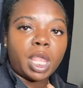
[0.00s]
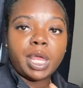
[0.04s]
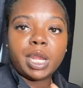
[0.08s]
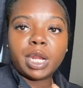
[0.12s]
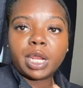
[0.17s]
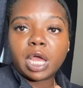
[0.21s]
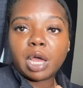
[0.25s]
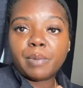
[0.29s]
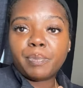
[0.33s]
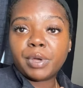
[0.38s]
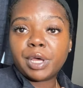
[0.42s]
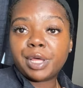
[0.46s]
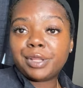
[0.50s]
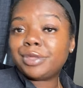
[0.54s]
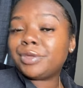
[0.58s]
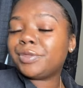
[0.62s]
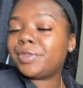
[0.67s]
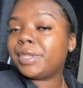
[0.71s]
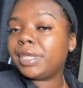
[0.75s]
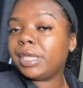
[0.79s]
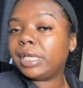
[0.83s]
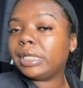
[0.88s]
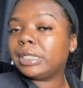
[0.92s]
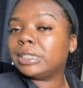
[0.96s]
and a couple other
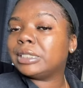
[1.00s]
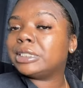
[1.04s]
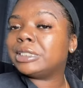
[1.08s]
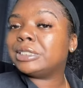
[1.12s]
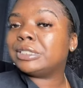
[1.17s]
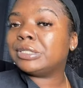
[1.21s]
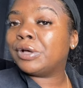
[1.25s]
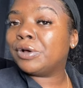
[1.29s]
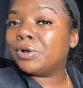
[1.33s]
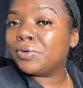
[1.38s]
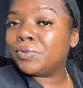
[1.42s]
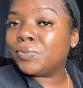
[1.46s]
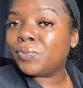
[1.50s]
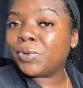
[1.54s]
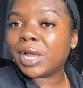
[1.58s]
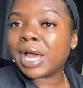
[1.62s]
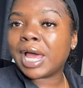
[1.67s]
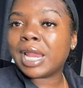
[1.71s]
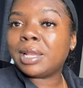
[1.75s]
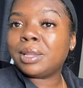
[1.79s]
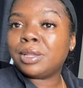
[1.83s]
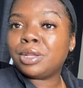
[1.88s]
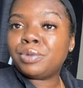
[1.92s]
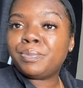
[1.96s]
things. So we
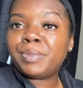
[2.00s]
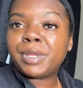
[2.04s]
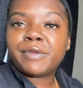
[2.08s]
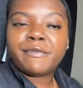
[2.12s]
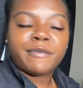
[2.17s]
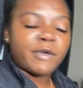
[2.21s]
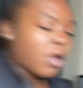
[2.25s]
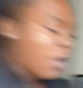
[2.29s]
got a little bit of a